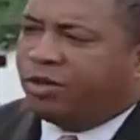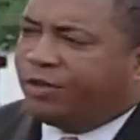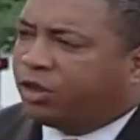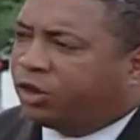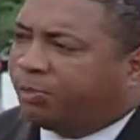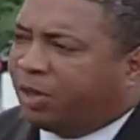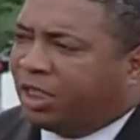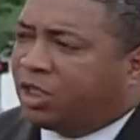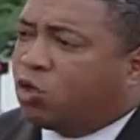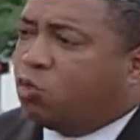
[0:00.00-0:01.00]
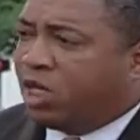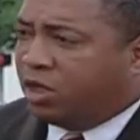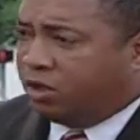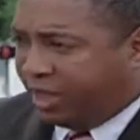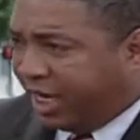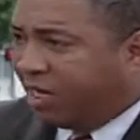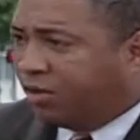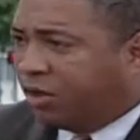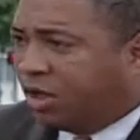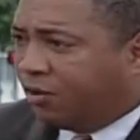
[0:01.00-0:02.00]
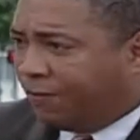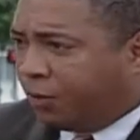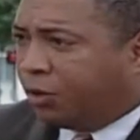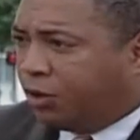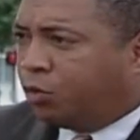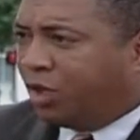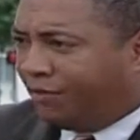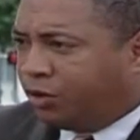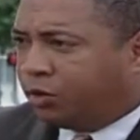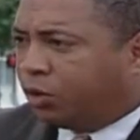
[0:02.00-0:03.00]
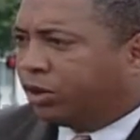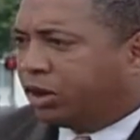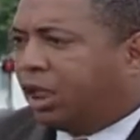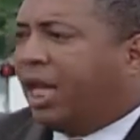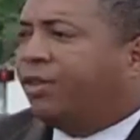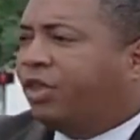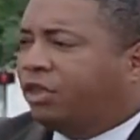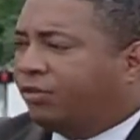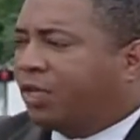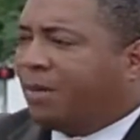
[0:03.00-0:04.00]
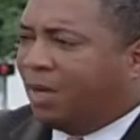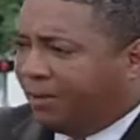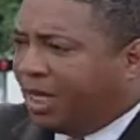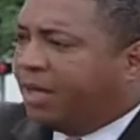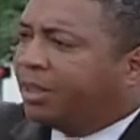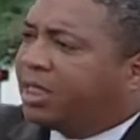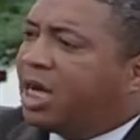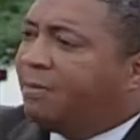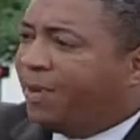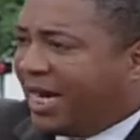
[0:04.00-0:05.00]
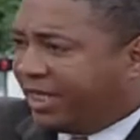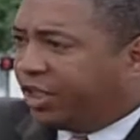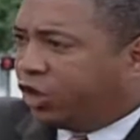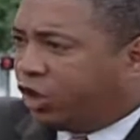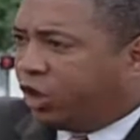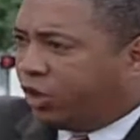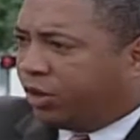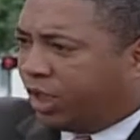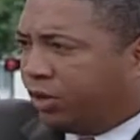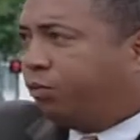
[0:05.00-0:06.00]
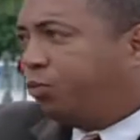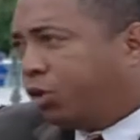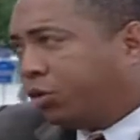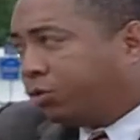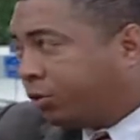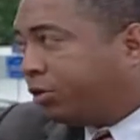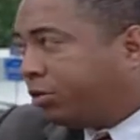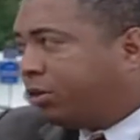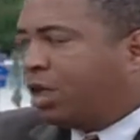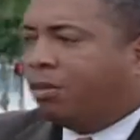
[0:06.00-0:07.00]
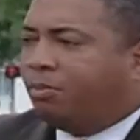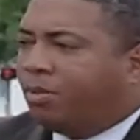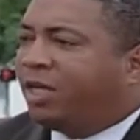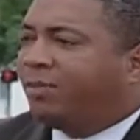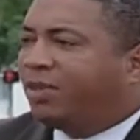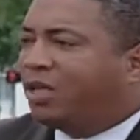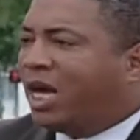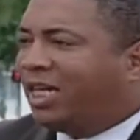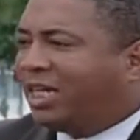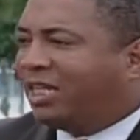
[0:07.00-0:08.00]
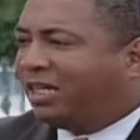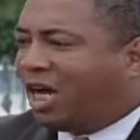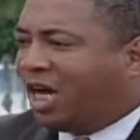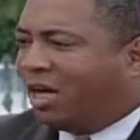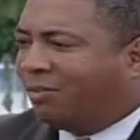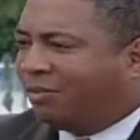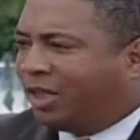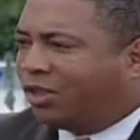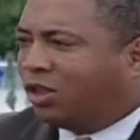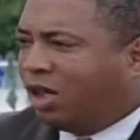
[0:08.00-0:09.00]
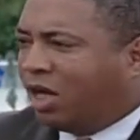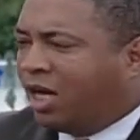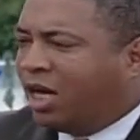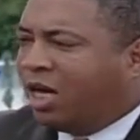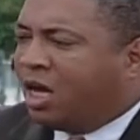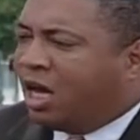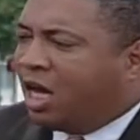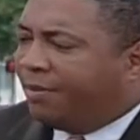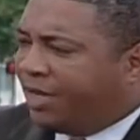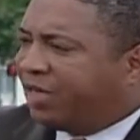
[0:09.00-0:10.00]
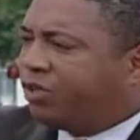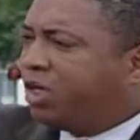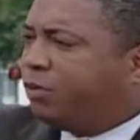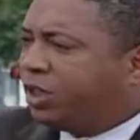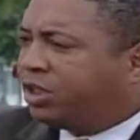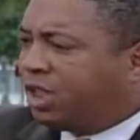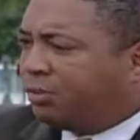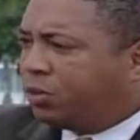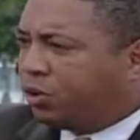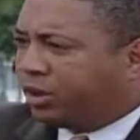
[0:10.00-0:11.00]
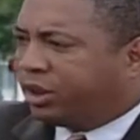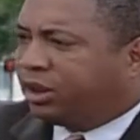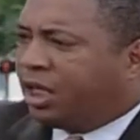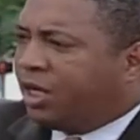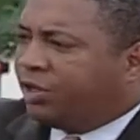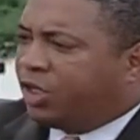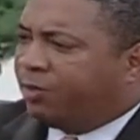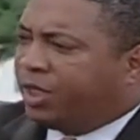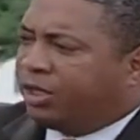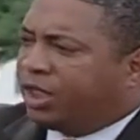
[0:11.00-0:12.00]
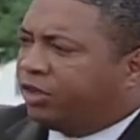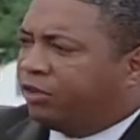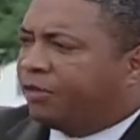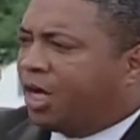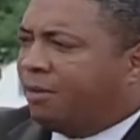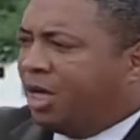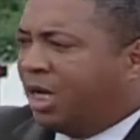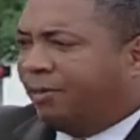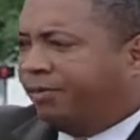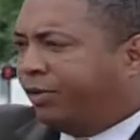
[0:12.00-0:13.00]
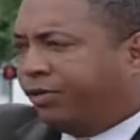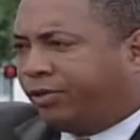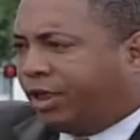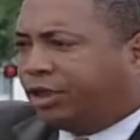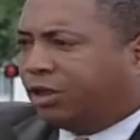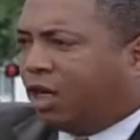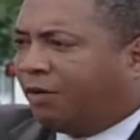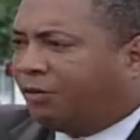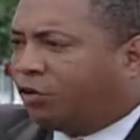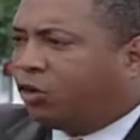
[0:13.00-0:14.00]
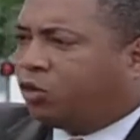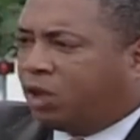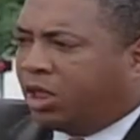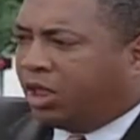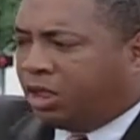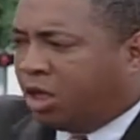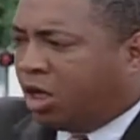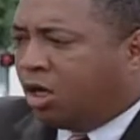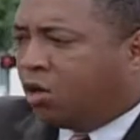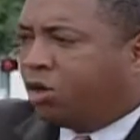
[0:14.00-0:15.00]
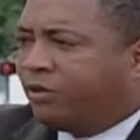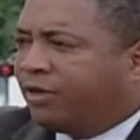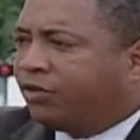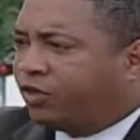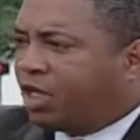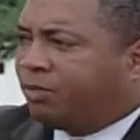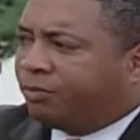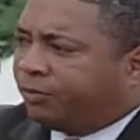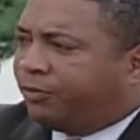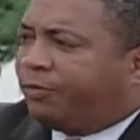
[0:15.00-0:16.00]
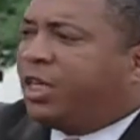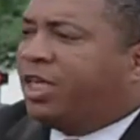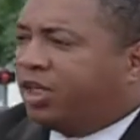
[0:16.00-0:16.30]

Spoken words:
know if there's the political will now for new revenue sources. A lot of things have come up. The compact this year that we're may be signing into law, that's going to bring some sources. There have been things that have come up, such as offshore drilling, or even some fee